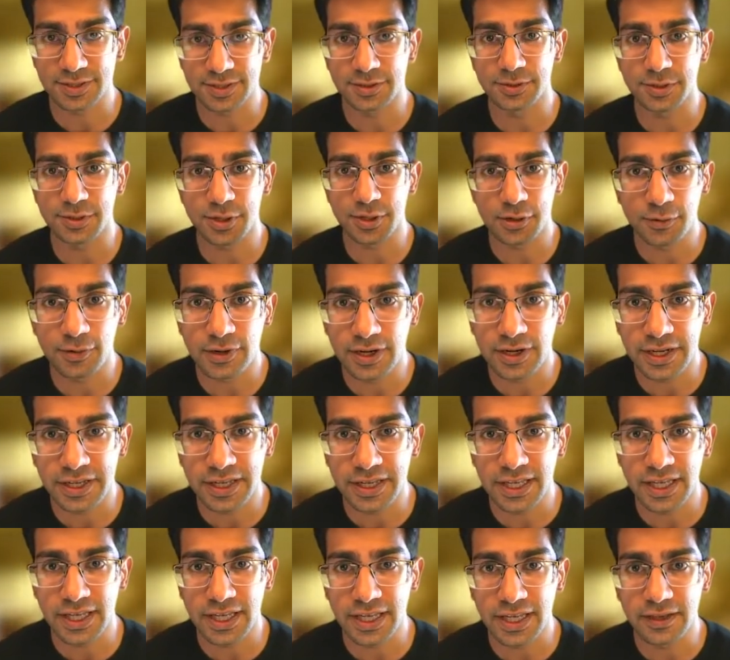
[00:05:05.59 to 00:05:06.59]
So don't worry,
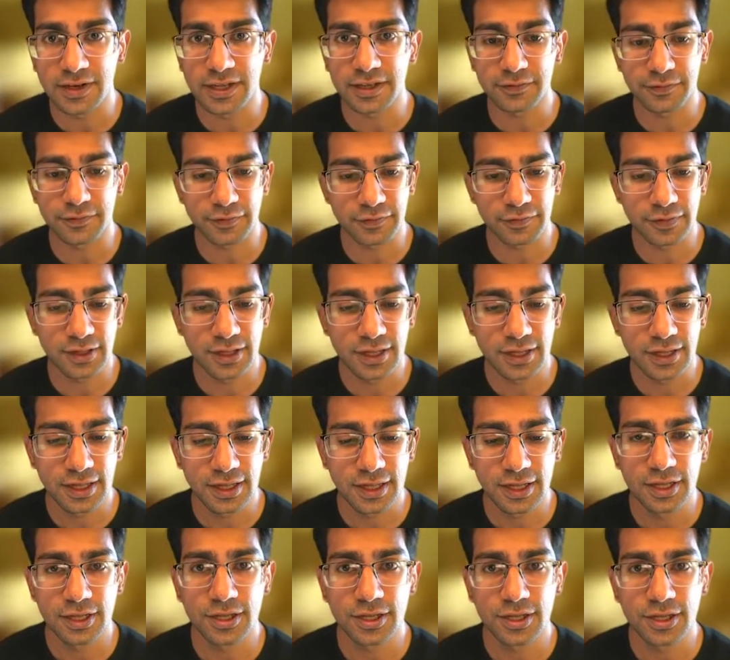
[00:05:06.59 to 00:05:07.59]
even if
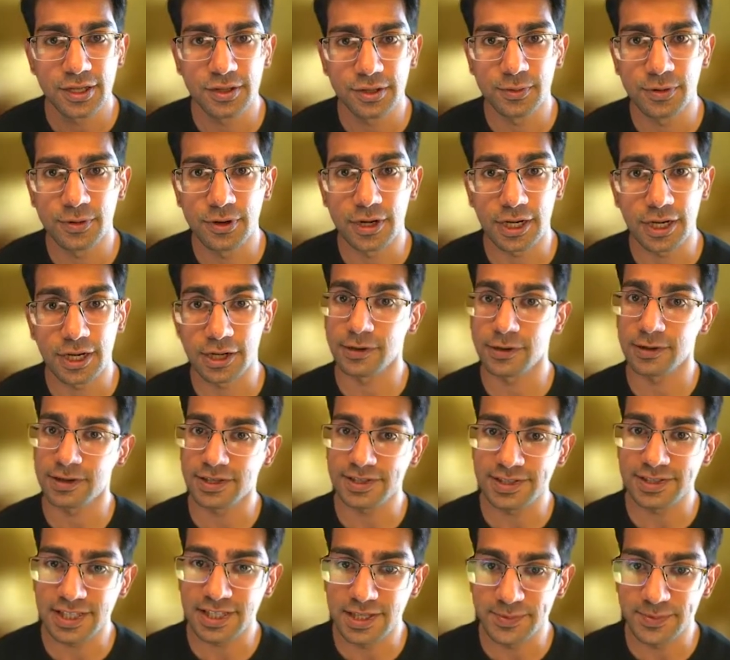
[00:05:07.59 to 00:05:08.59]
you are
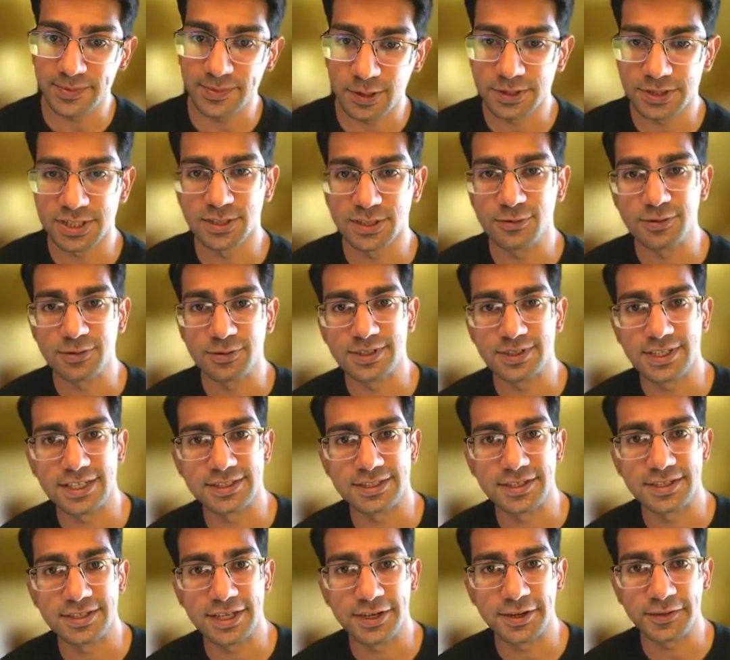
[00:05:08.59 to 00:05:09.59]
currently sleeping, which you want to
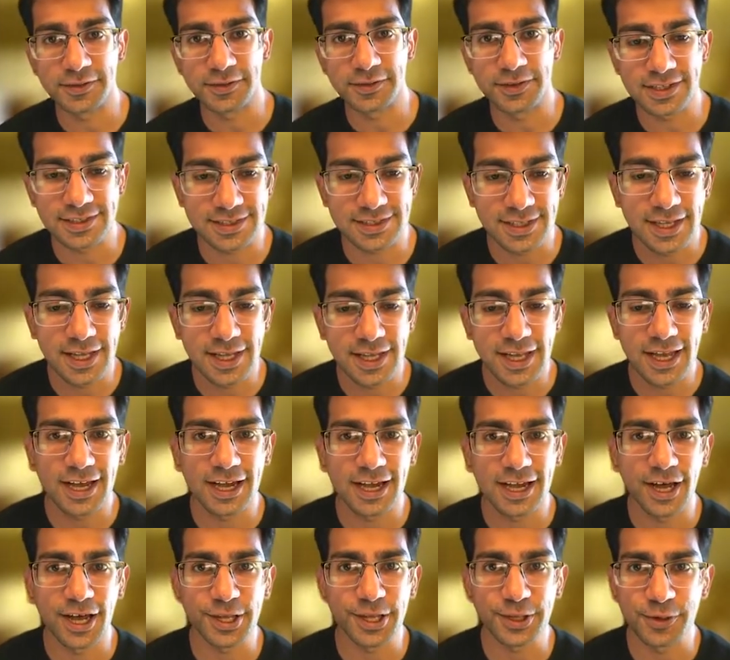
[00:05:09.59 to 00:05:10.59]
get to hear this,
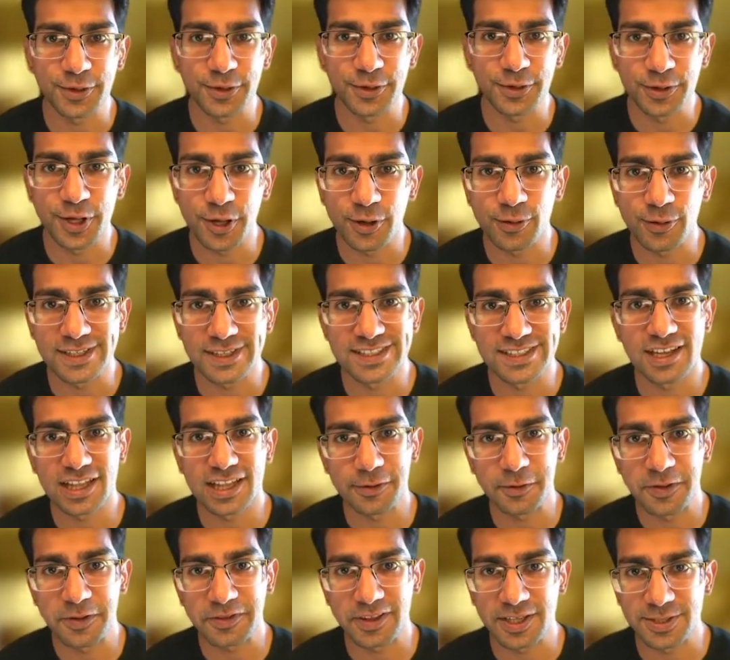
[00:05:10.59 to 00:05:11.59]
you'll know
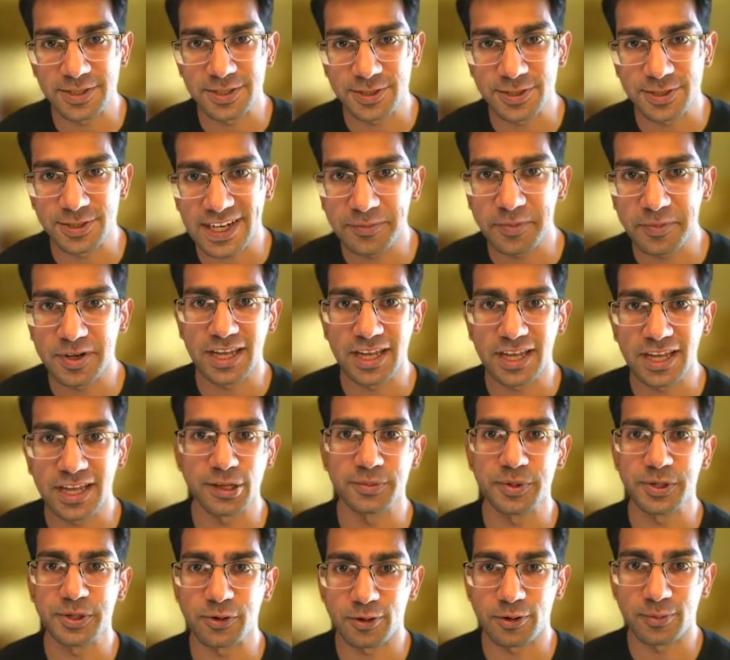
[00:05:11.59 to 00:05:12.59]
exactly when things are happening and
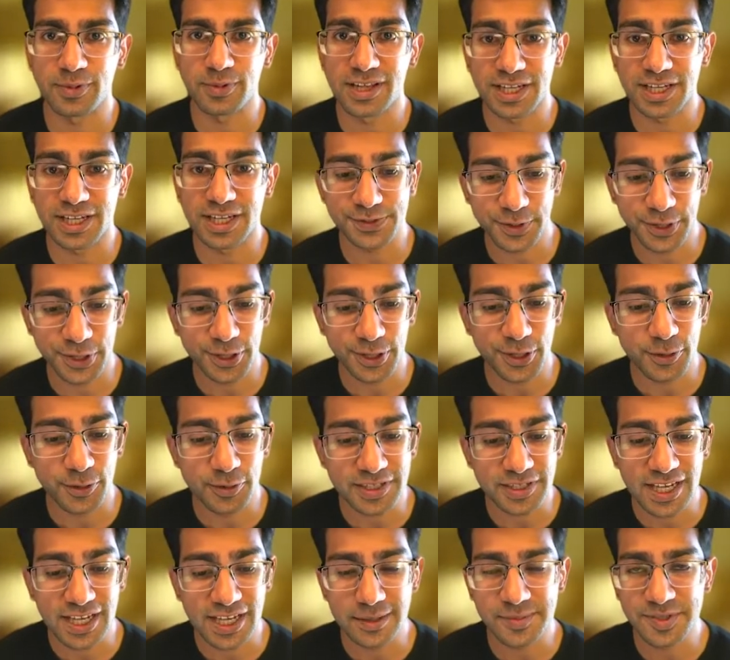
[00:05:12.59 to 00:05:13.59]
they'll be normalized for your
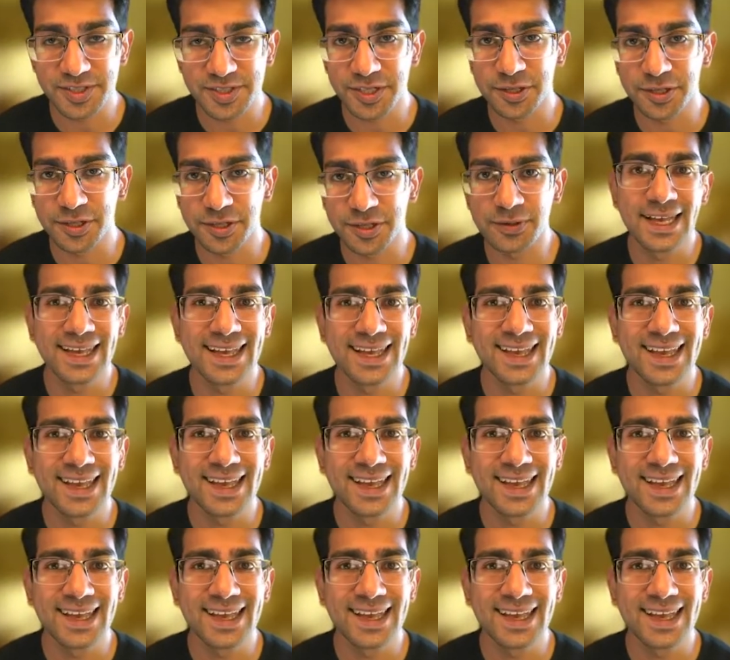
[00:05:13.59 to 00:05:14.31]
own time zone.